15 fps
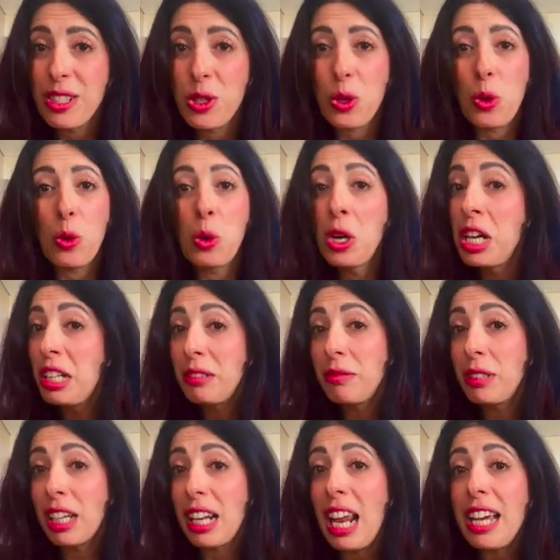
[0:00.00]
So
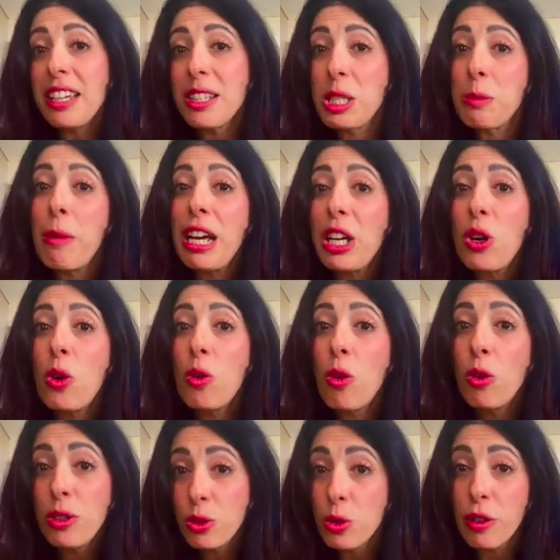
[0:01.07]
the clients might
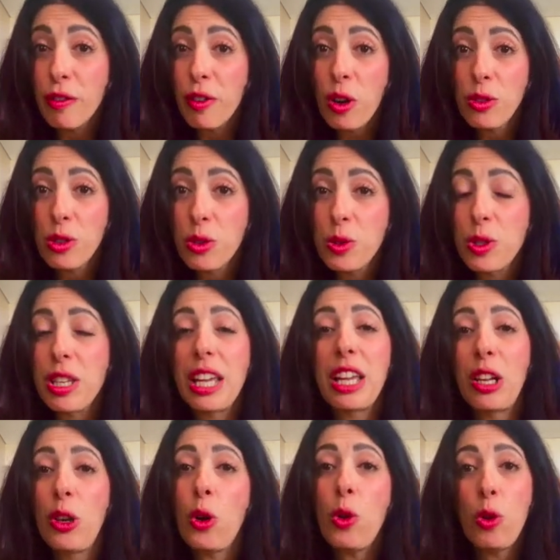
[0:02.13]
go to the front to say
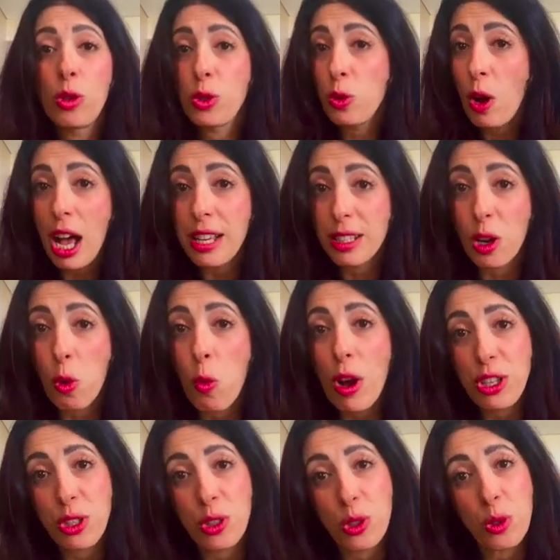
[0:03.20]
hello or to ask
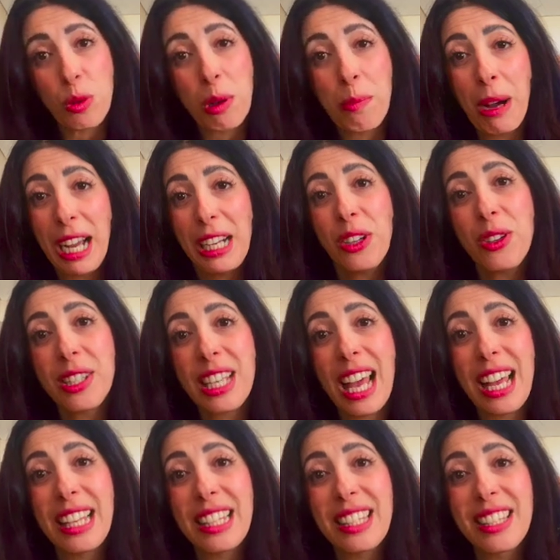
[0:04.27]
questions to the pilots,
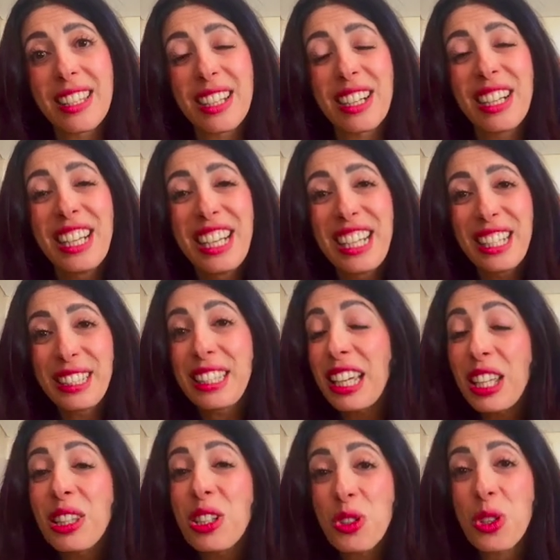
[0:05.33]
and
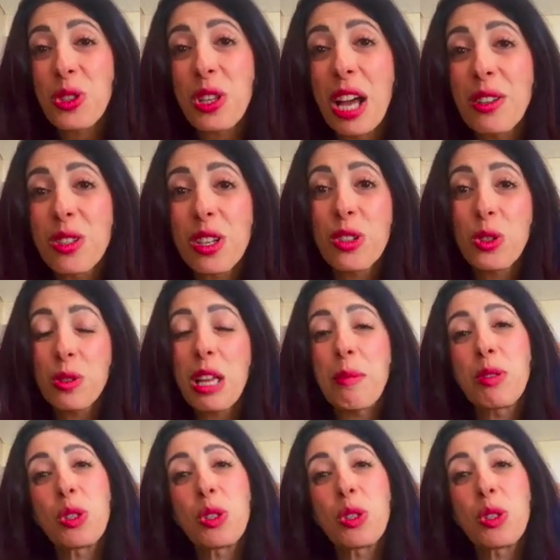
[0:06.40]
they just answer to them.